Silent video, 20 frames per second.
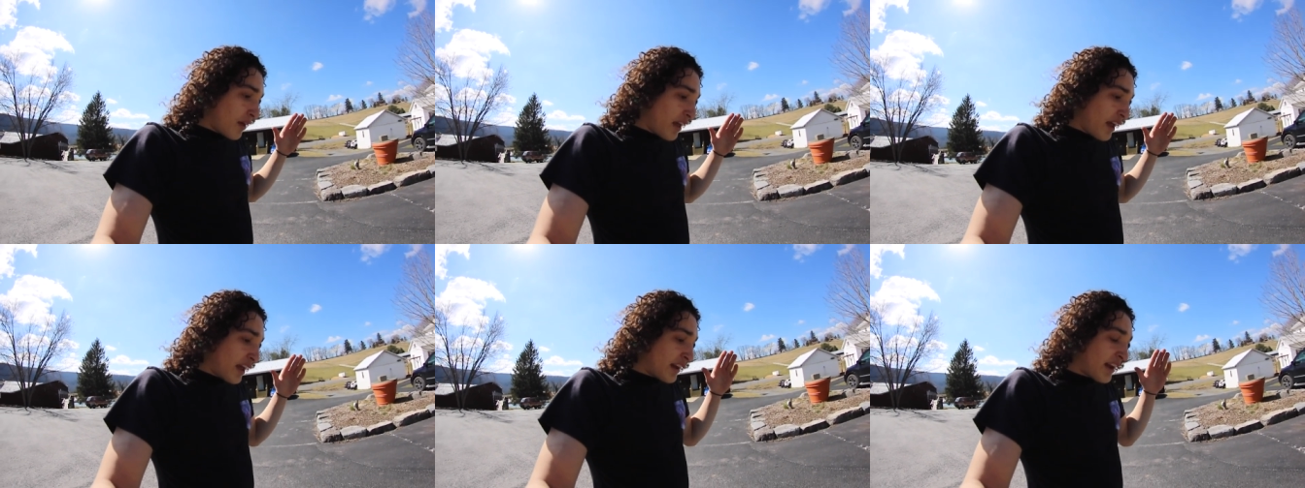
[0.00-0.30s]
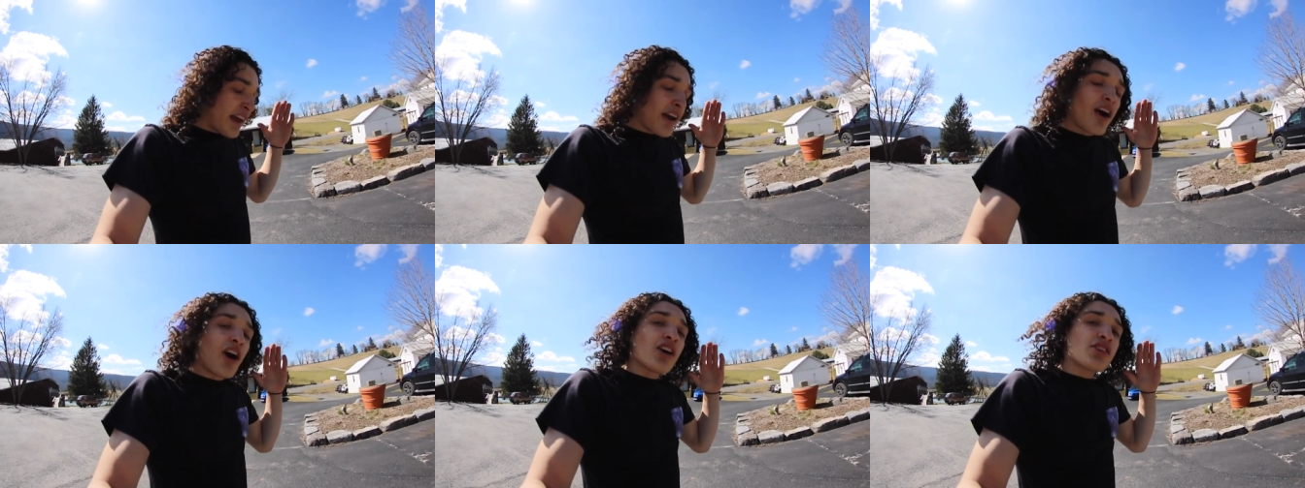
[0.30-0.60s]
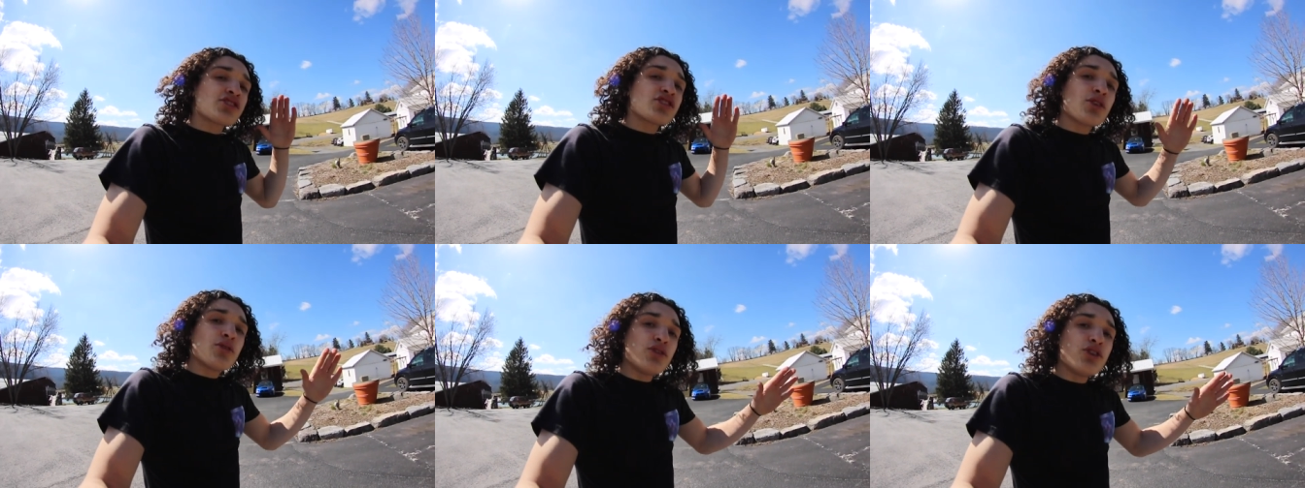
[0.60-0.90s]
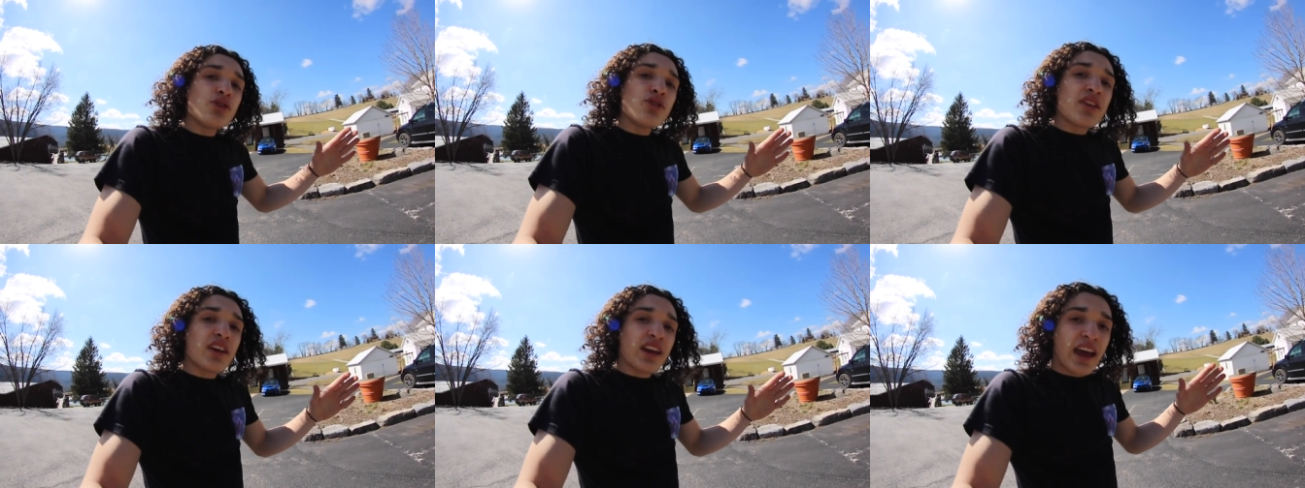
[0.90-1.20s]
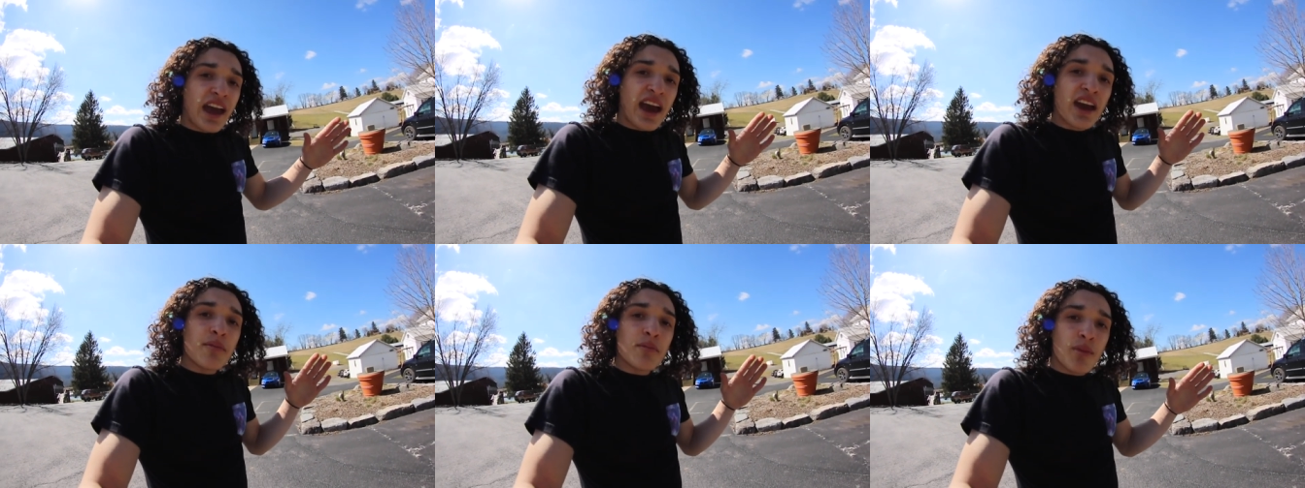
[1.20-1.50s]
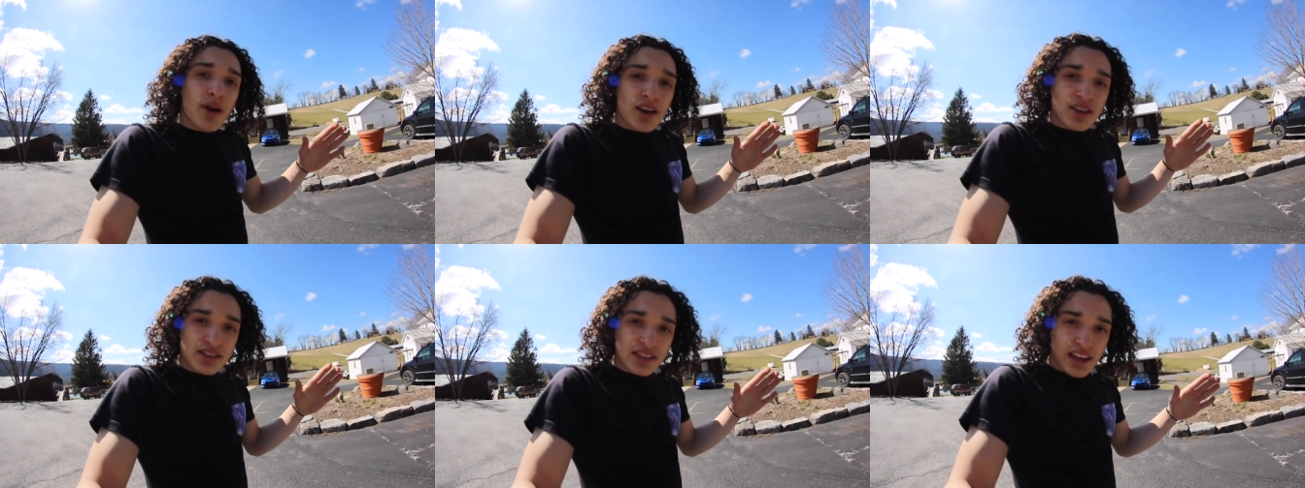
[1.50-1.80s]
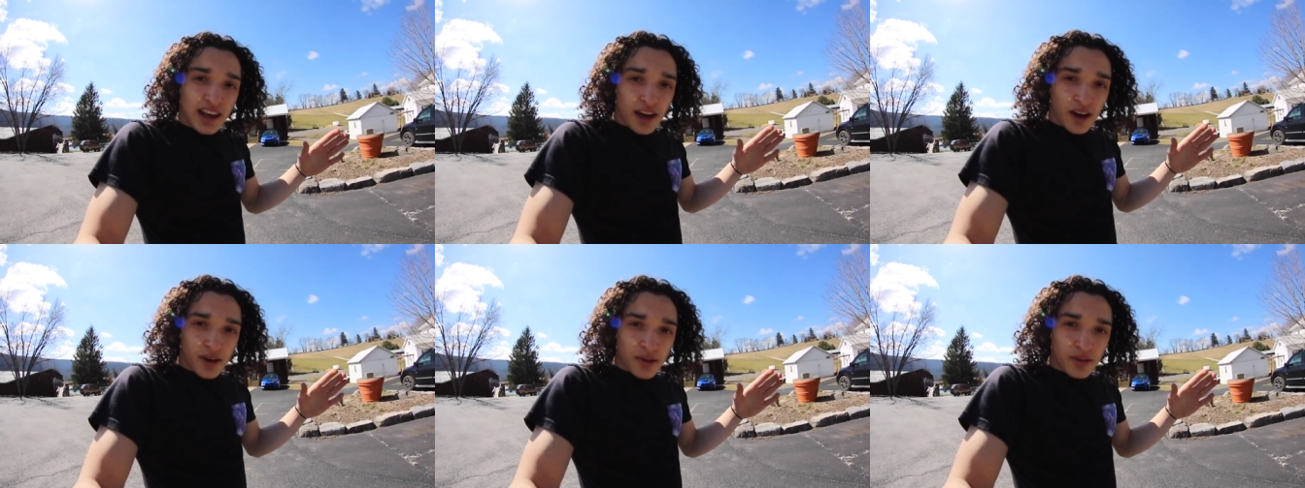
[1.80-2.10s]
And I also knew that I had
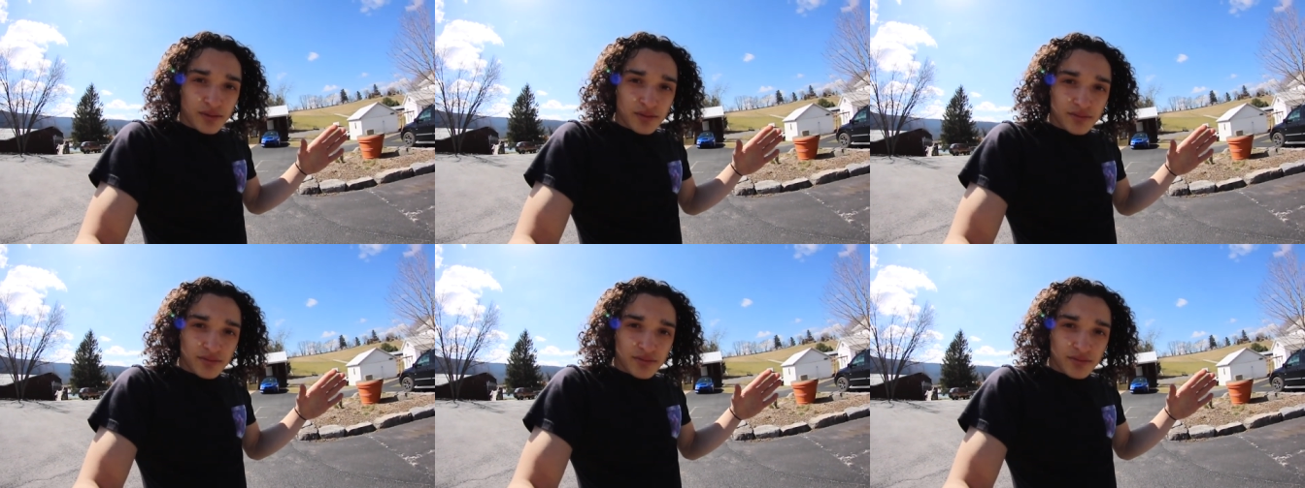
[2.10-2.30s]
Moscow.